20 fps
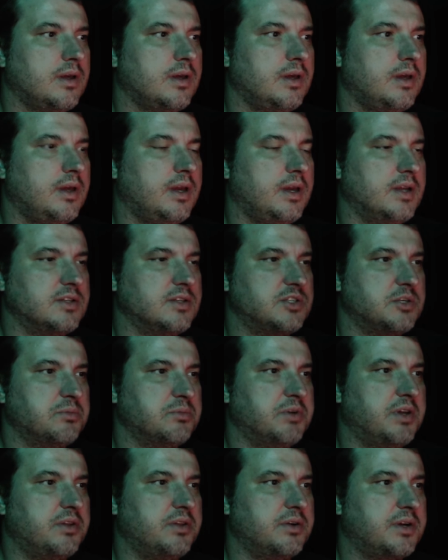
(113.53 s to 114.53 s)
and some
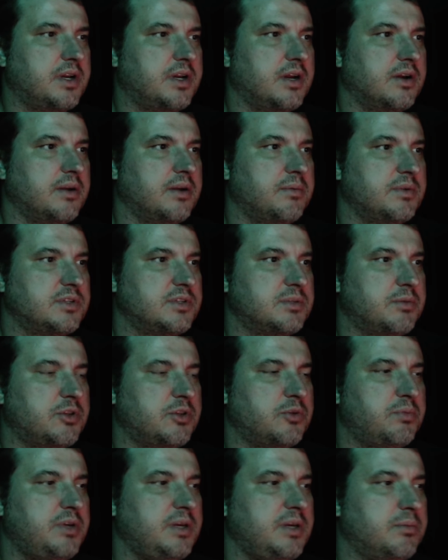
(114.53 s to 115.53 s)
other
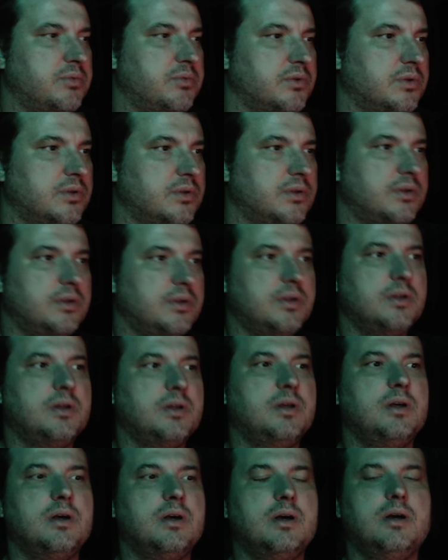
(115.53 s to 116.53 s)
people.
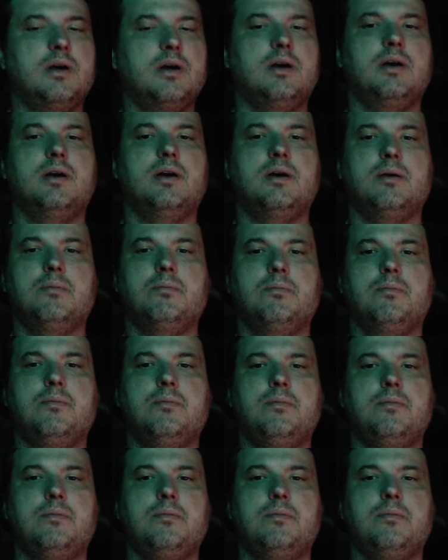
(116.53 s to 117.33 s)
Um,